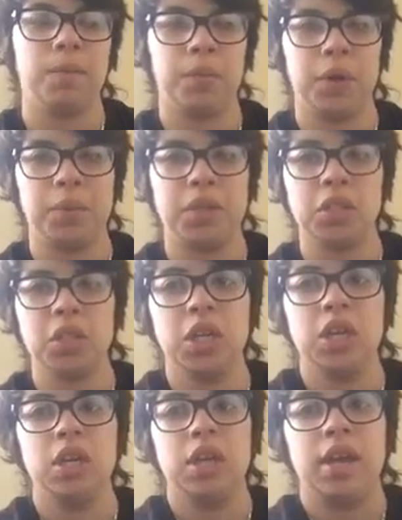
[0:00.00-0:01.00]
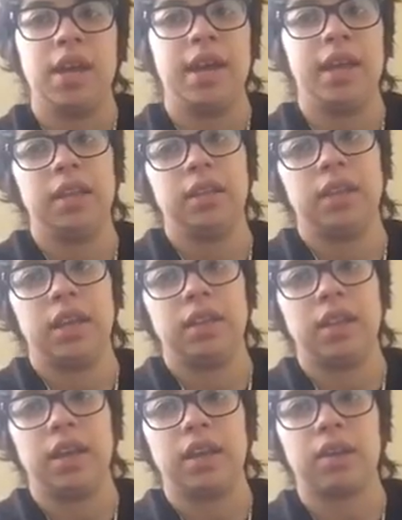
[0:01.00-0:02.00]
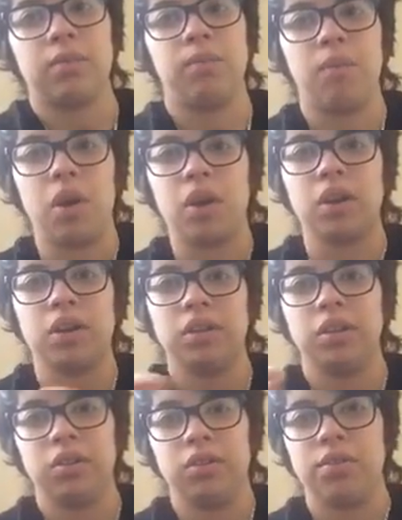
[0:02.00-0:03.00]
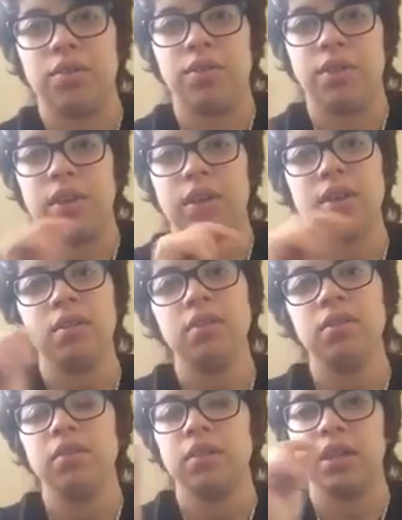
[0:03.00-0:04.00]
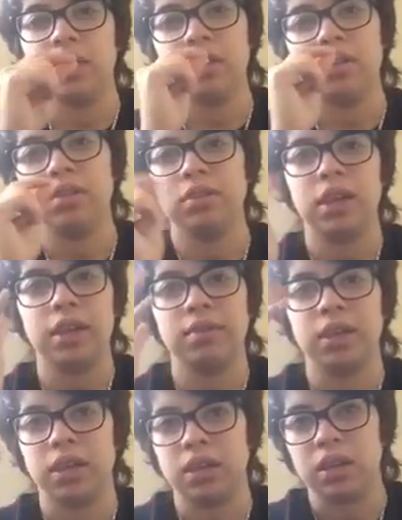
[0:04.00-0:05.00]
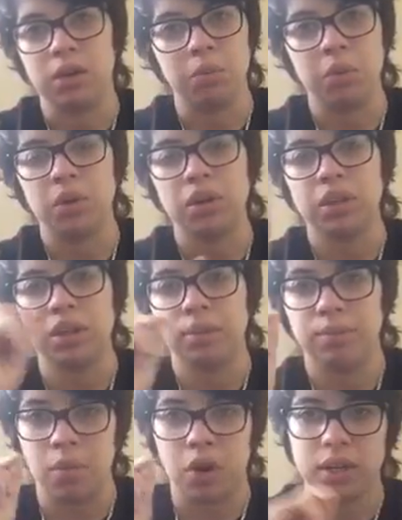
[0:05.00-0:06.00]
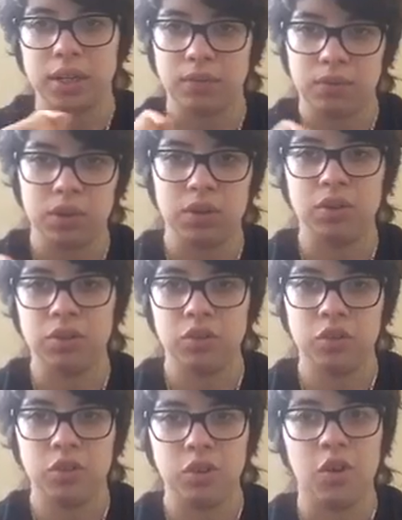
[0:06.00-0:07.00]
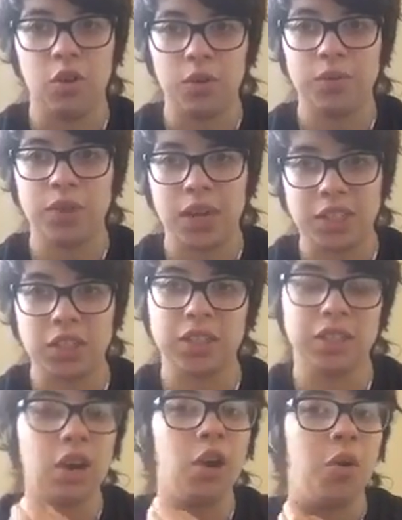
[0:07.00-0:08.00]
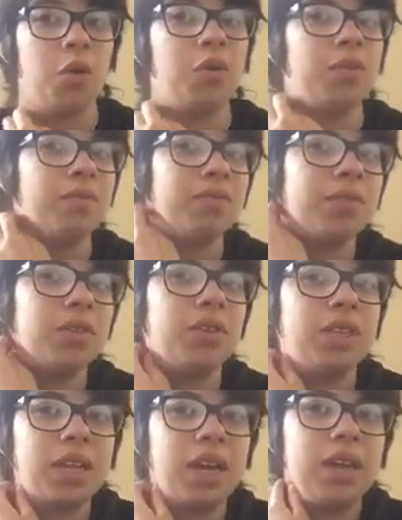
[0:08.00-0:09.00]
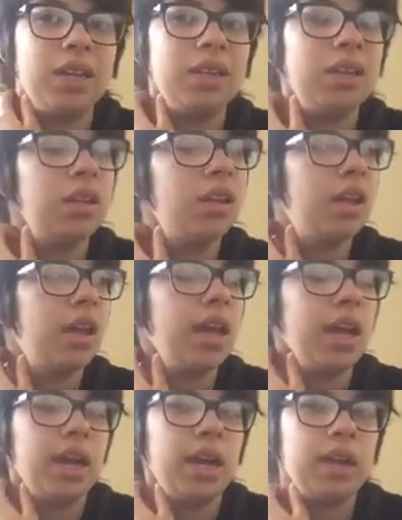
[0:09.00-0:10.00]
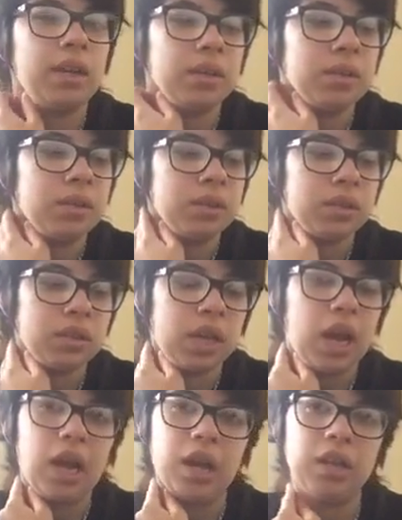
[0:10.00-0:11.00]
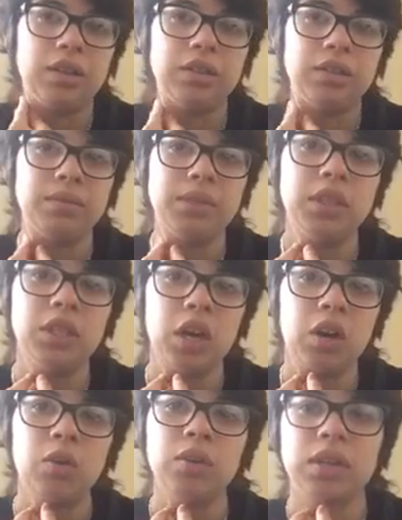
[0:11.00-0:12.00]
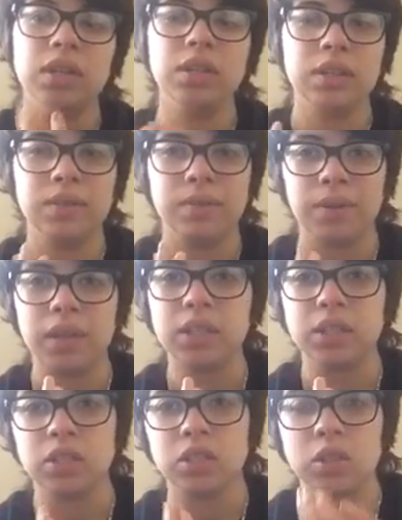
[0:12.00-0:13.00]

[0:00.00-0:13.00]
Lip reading: pretty much. And they like mark on your thing, like they have like a clipboard and they mark if you're, if you actually go, if you attend. And yeah, and if you don't, you fix your